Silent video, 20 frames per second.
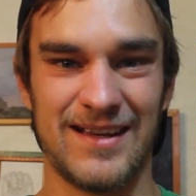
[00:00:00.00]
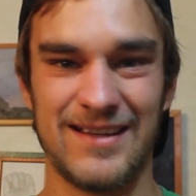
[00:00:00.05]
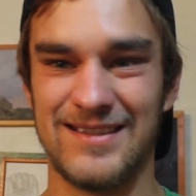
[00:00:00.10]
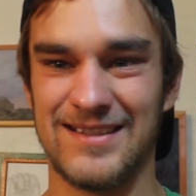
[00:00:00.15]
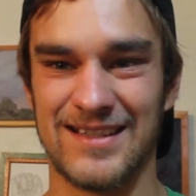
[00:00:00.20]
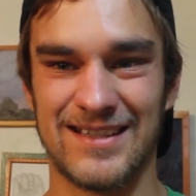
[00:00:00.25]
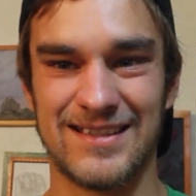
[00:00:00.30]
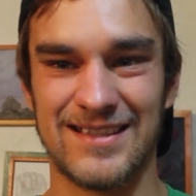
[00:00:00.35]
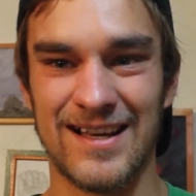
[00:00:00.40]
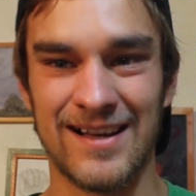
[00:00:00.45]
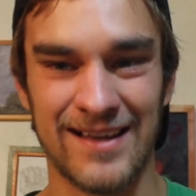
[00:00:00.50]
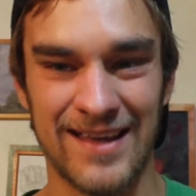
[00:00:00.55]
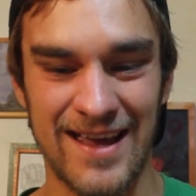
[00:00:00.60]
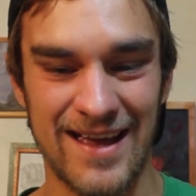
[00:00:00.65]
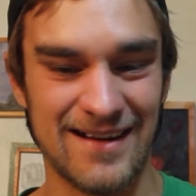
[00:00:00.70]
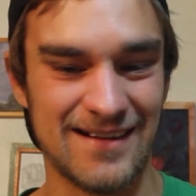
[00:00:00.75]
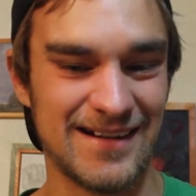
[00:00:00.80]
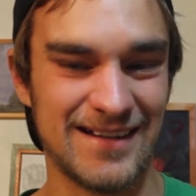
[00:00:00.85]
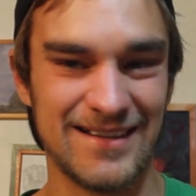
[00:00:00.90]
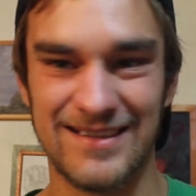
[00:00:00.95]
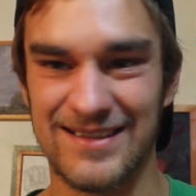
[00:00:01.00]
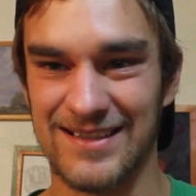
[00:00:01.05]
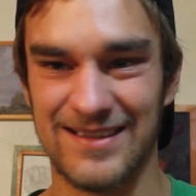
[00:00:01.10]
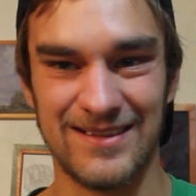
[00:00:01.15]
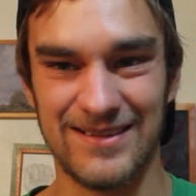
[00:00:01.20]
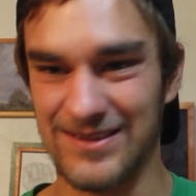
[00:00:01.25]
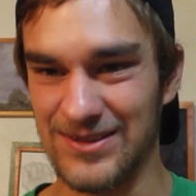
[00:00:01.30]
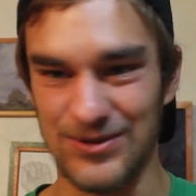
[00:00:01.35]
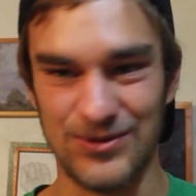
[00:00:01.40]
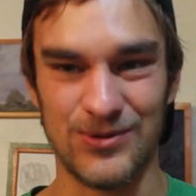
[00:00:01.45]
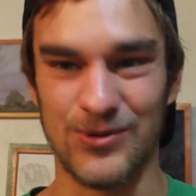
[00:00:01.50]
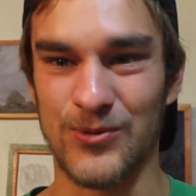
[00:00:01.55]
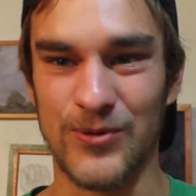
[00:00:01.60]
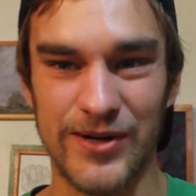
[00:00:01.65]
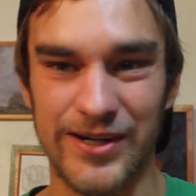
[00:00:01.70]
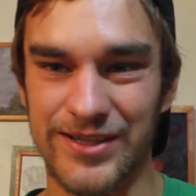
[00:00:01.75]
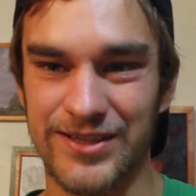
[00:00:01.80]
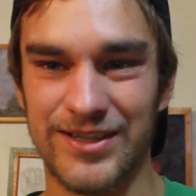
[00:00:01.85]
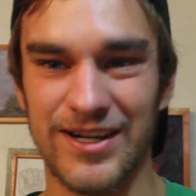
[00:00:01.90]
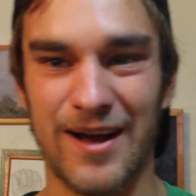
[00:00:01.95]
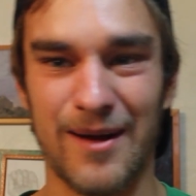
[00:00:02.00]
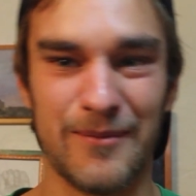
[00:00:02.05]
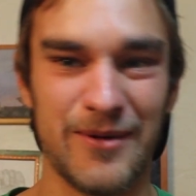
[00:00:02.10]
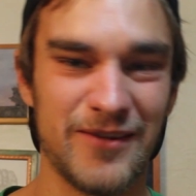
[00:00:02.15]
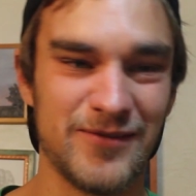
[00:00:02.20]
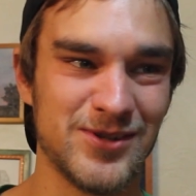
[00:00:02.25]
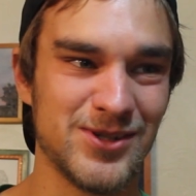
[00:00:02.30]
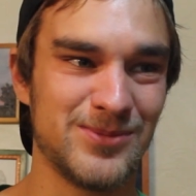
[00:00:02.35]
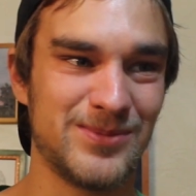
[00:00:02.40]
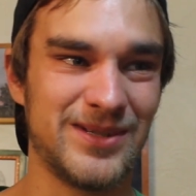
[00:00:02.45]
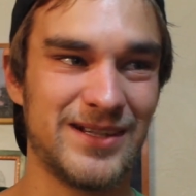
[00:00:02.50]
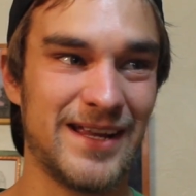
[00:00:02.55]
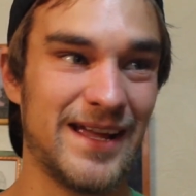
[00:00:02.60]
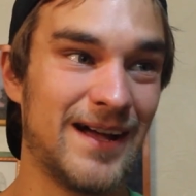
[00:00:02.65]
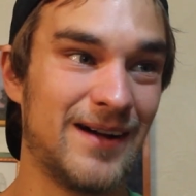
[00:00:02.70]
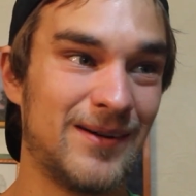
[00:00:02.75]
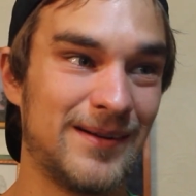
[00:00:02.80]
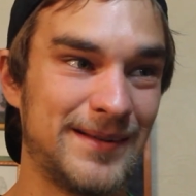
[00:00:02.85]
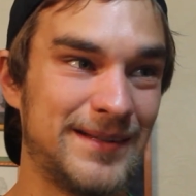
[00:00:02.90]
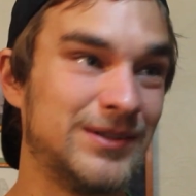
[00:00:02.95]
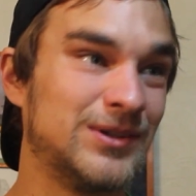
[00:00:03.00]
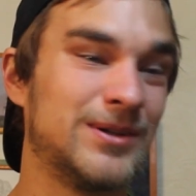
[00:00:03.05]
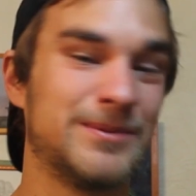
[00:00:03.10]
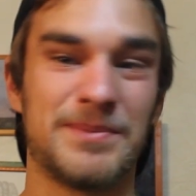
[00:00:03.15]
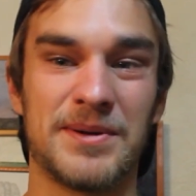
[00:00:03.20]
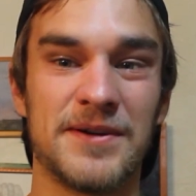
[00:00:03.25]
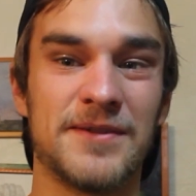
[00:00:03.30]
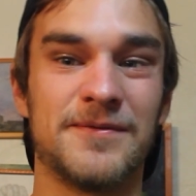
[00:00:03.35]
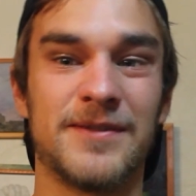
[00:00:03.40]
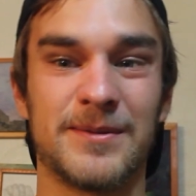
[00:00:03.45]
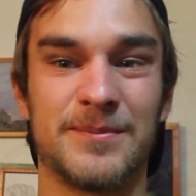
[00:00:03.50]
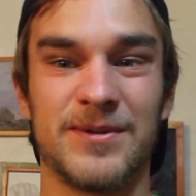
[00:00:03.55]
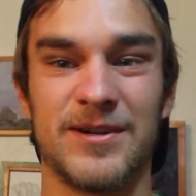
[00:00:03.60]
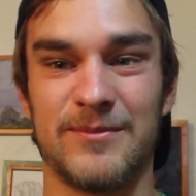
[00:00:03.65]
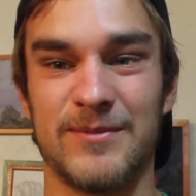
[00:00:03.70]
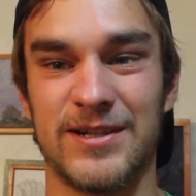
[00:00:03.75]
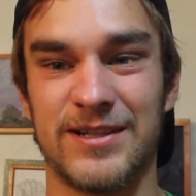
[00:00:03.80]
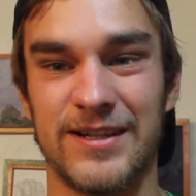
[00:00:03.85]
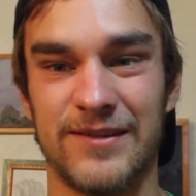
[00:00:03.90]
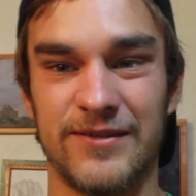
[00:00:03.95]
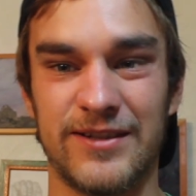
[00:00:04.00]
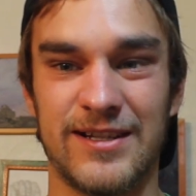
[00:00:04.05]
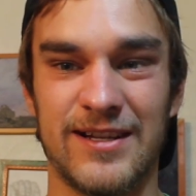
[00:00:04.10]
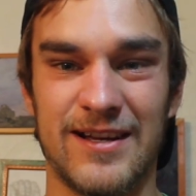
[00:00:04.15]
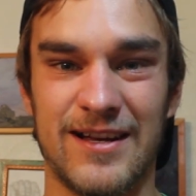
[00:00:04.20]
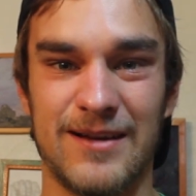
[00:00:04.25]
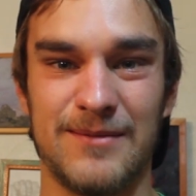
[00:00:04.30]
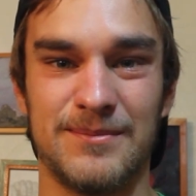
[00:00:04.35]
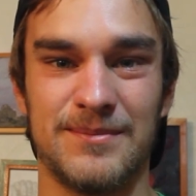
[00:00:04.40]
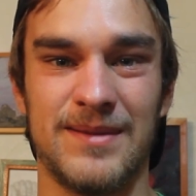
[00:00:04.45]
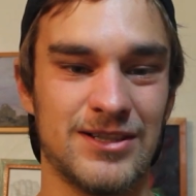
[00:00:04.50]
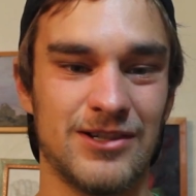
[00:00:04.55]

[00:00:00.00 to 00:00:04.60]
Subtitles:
I used to suck at it. I used to do the worst job ever, but now I do it perfect pretty much every time.